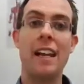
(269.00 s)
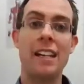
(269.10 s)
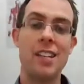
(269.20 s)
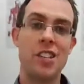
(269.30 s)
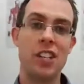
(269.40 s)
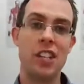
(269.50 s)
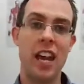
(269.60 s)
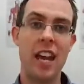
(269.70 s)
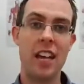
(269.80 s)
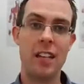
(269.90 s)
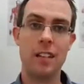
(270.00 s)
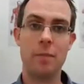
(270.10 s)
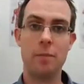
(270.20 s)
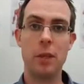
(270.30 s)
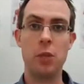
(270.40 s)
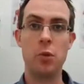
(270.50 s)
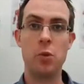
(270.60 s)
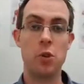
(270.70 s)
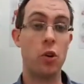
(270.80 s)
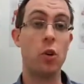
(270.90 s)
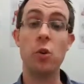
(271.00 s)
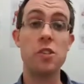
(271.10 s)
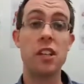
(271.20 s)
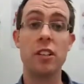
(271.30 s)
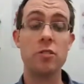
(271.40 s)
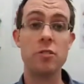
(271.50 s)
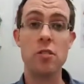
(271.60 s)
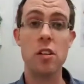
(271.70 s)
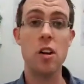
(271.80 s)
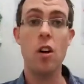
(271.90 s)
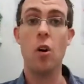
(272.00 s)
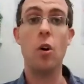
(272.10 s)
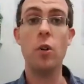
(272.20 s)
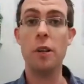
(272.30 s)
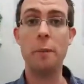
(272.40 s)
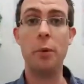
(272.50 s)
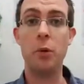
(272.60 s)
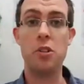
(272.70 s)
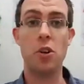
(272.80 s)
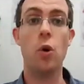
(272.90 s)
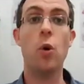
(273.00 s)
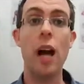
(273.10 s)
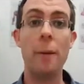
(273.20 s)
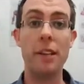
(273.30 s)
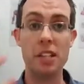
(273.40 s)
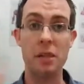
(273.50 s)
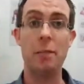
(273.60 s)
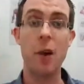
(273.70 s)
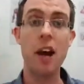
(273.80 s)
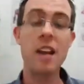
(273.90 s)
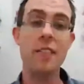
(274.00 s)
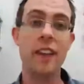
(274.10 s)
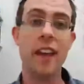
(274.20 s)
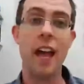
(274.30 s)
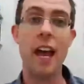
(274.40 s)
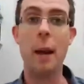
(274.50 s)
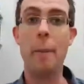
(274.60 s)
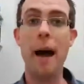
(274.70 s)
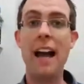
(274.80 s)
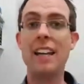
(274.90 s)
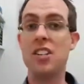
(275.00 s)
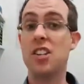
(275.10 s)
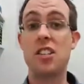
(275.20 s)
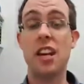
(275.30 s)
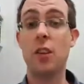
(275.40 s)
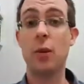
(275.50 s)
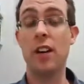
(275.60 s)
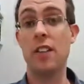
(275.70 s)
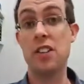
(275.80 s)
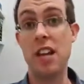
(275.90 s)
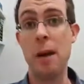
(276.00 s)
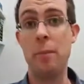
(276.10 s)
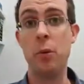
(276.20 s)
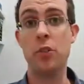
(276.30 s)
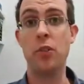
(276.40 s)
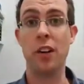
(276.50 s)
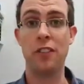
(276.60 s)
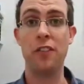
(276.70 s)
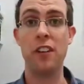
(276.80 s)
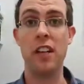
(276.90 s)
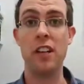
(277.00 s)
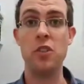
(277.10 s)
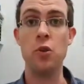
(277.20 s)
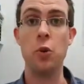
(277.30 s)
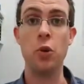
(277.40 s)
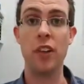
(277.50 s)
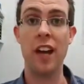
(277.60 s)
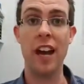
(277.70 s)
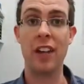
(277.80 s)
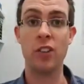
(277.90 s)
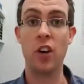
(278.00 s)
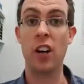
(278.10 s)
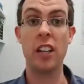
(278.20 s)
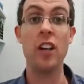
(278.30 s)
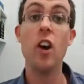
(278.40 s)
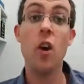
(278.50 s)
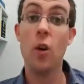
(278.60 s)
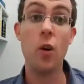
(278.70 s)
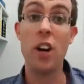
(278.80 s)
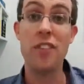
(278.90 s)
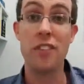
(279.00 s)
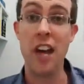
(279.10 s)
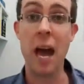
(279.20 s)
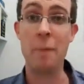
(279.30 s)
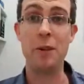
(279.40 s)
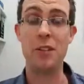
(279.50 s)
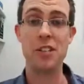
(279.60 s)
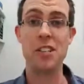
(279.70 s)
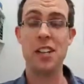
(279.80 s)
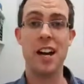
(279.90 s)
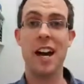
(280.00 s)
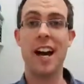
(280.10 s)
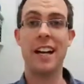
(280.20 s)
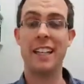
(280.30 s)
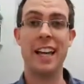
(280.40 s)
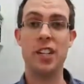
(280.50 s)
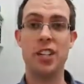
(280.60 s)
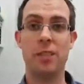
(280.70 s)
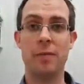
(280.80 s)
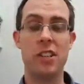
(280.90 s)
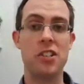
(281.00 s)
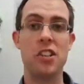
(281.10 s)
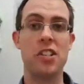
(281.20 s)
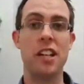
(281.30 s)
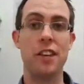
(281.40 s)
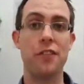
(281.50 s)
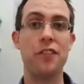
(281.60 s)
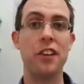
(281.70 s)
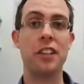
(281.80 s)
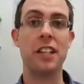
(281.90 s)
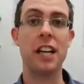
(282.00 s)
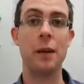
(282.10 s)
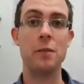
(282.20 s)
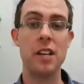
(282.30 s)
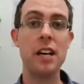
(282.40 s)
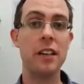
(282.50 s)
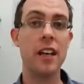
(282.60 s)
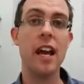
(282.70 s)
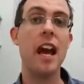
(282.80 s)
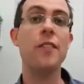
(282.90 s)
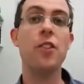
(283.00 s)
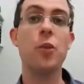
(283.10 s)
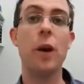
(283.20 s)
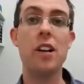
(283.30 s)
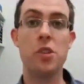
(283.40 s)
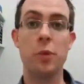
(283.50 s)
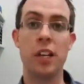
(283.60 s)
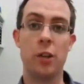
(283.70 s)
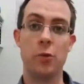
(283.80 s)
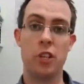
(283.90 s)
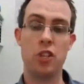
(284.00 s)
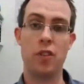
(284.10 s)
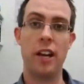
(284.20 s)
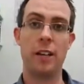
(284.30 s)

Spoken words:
is in your head, because all signals, all inputs all come into your brain, and pain is just another one of those outputs like fear, nausea, anxiety, or even happiness, elation. It's just another feeling that comes out, and there are ways that we can retrain it.